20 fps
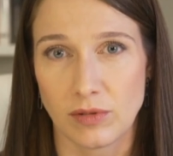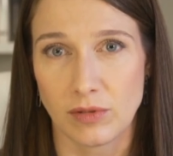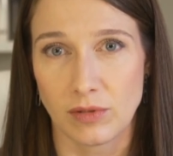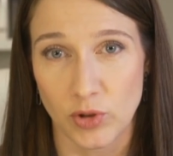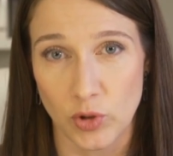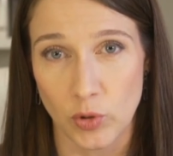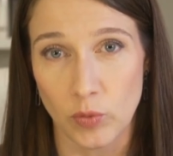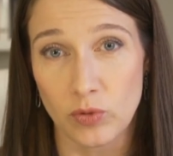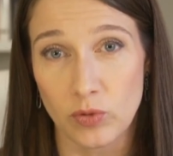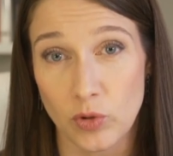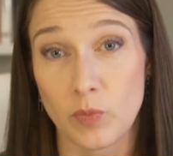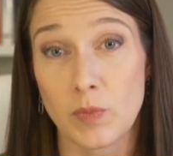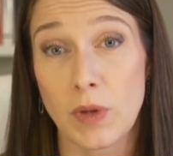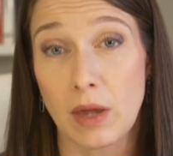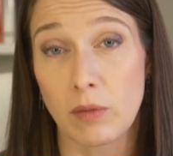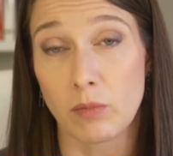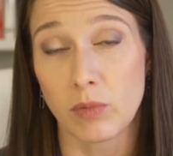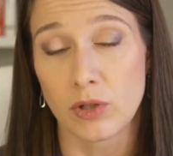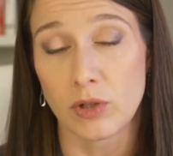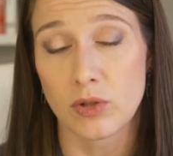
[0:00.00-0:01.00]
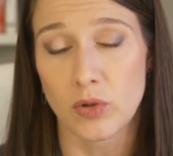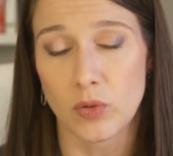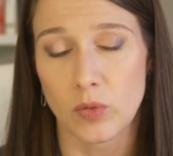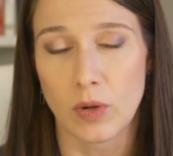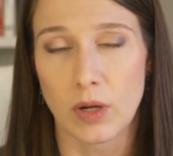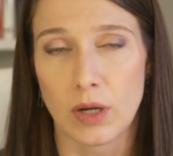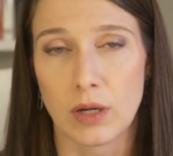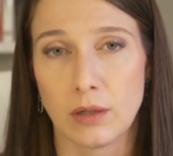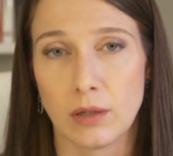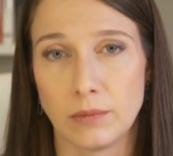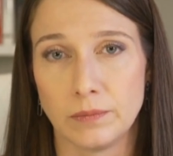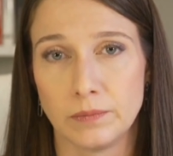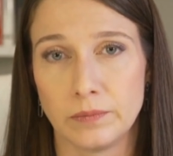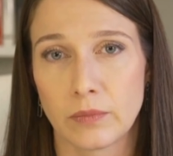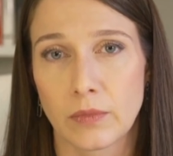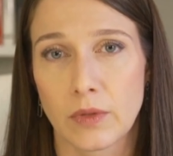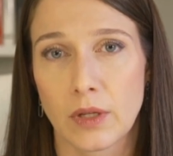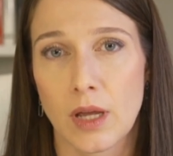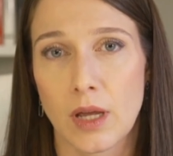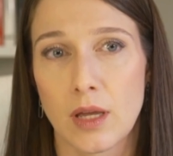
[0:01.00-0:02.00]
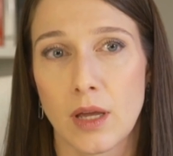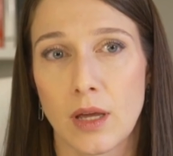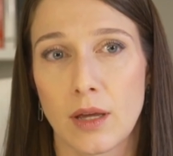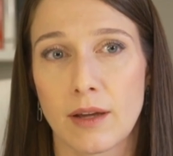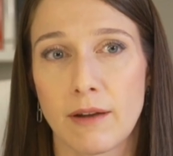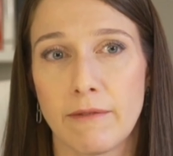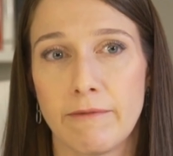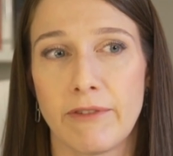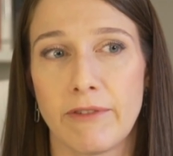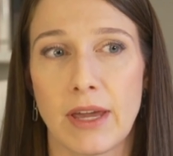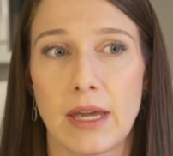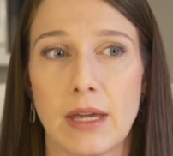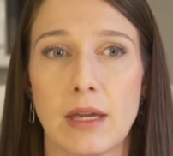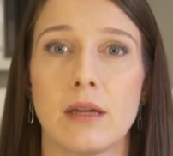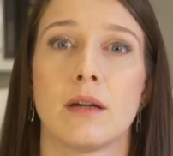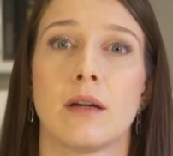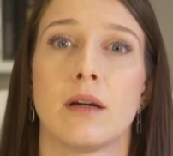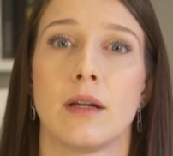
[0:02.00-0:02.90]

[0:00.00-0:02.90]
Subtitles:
to be able to convey